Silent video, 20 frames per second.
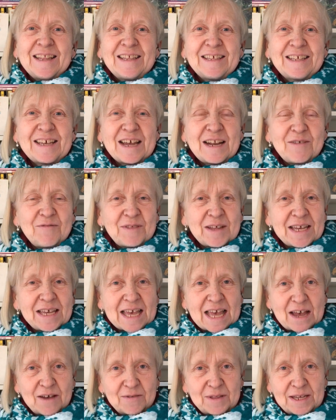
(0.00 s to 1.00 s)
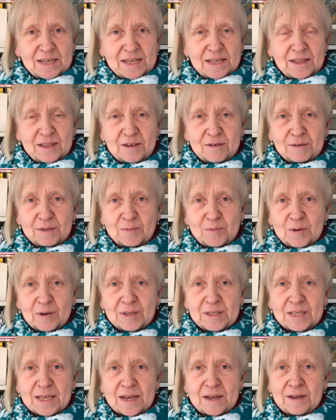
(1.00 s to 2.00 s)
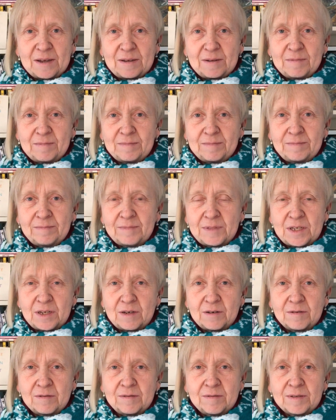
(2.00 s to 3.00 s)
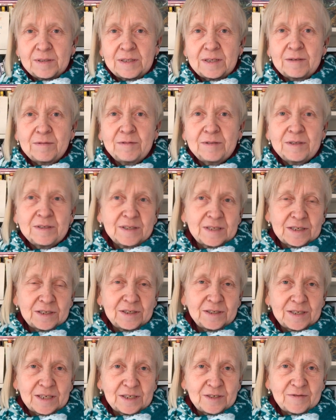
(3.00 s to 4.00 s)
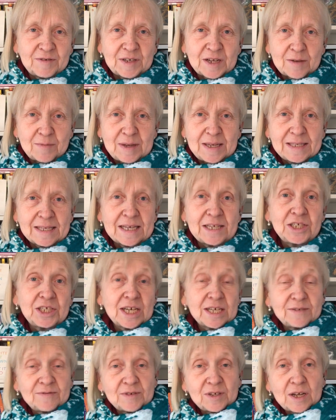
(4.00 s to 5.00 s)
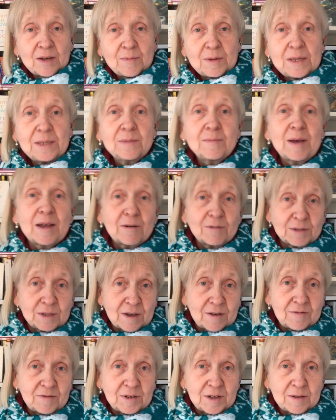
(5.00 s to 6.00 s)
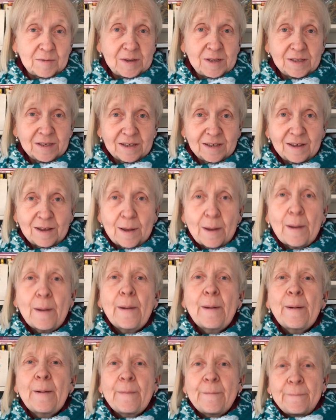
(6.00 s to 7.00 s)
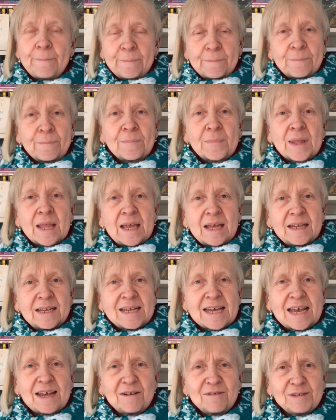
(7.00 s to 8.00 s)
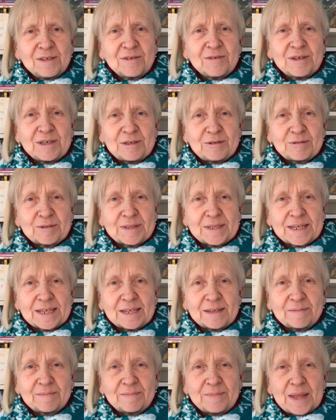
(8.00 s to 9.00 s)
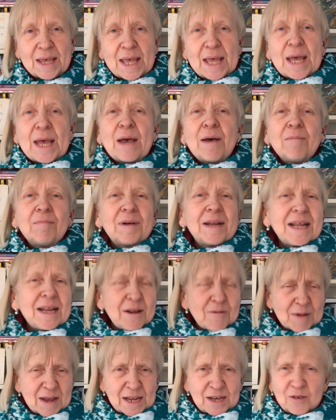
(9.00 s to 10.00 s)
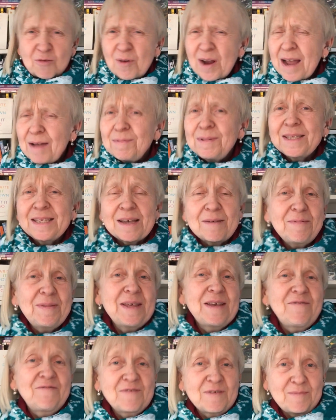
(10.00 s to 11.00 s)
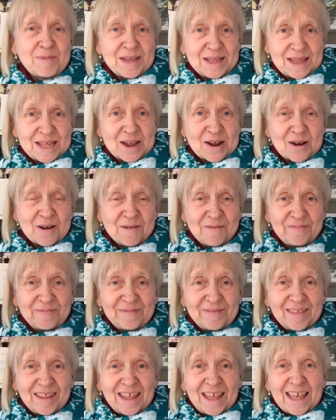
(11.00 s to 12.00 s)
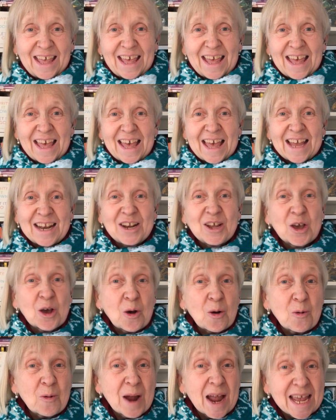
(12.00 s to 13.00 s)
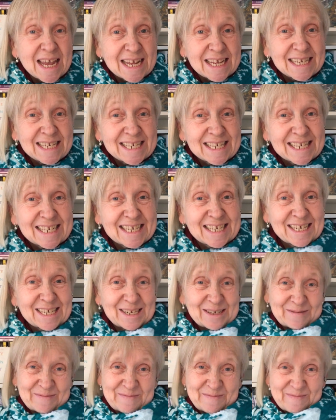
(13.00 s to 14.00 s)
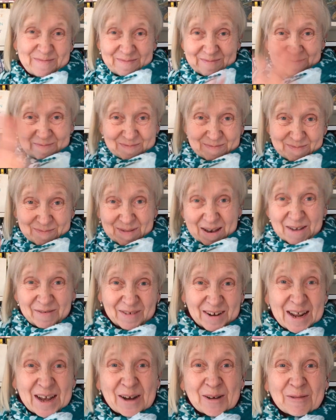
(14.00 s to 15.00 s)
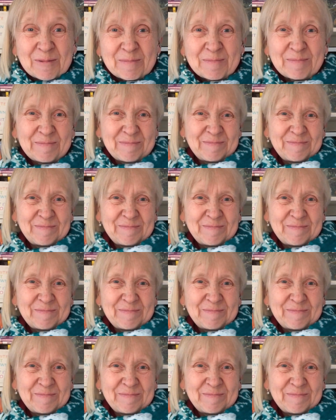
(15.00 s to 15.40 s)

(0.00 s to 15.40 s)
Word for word: kind of like how they did those books, um, you know, so, such and such for dummies, like Chess for Dummies, Microsoft for Dummies. Titles are interesting. But anyway, grab something from in there and go right. Bye for now.